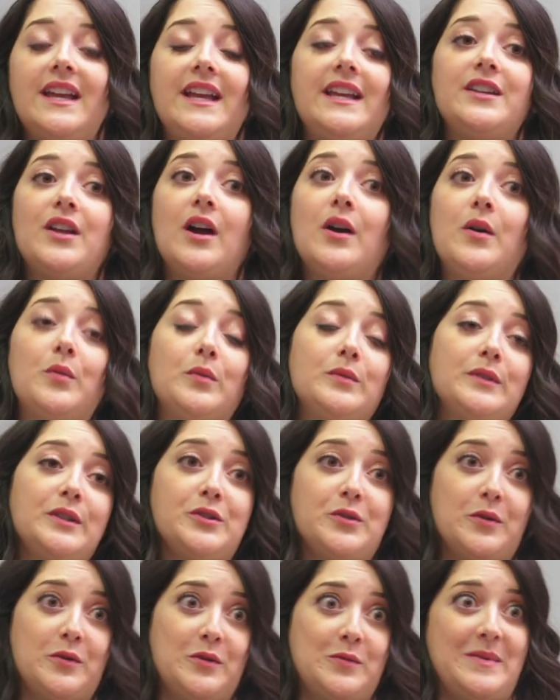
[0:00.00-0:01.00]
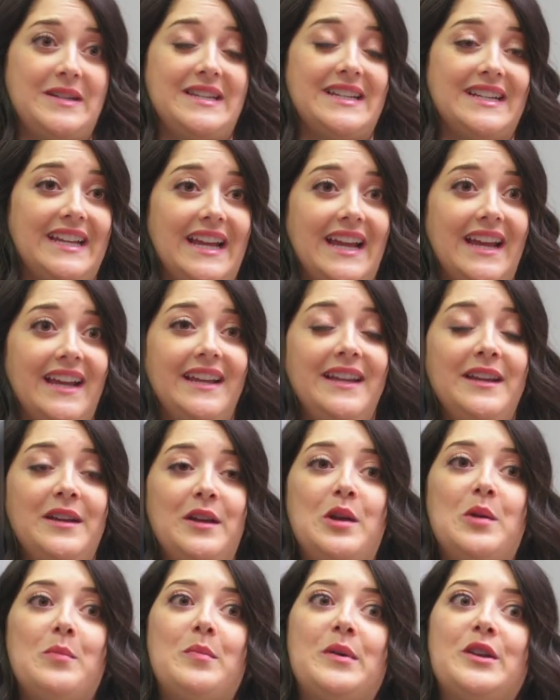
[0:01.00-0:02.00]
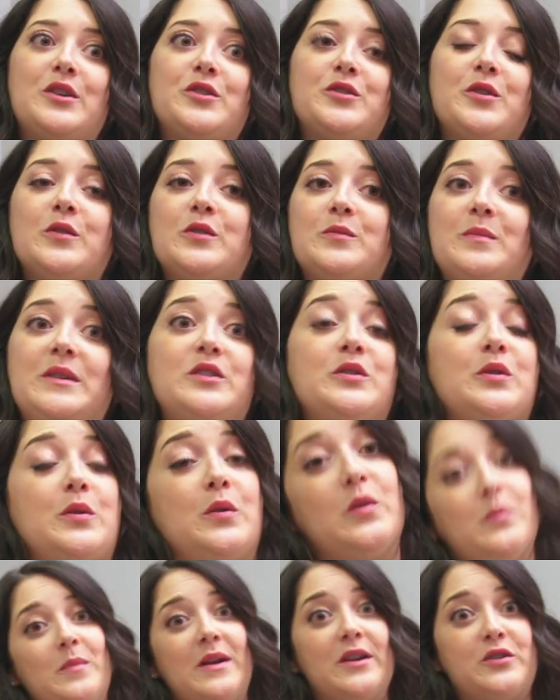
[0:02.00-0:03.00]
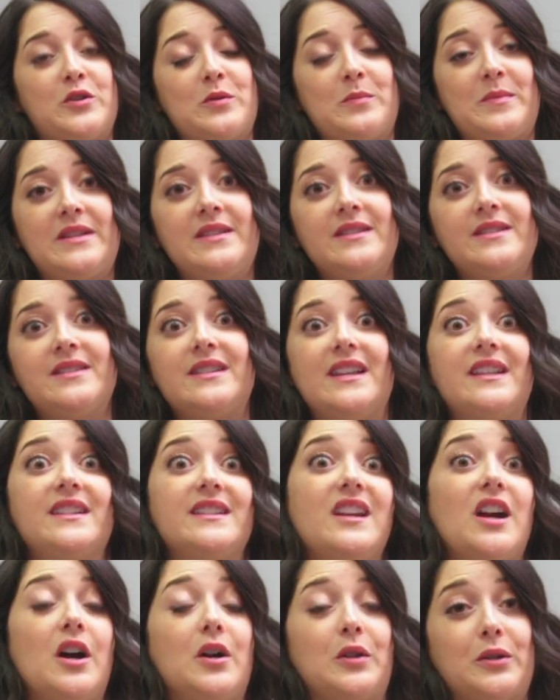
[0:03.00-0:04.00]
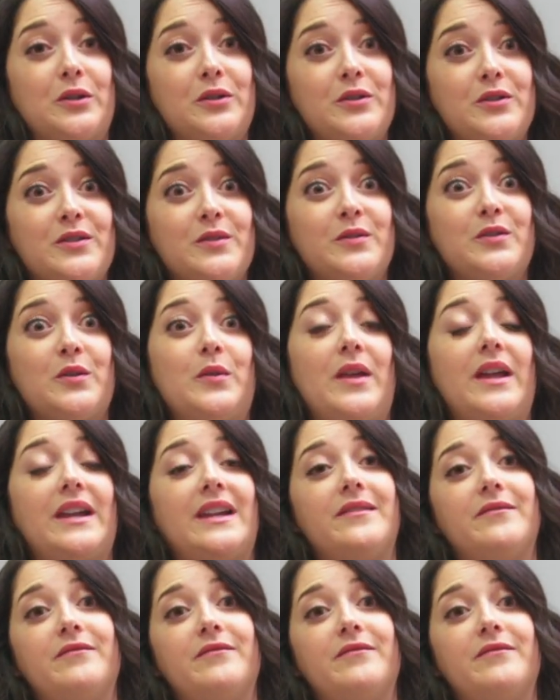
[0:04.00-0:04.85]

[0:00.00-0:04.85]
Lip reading: It not only shows me decay, but it shows me tooth measurements in colors so that it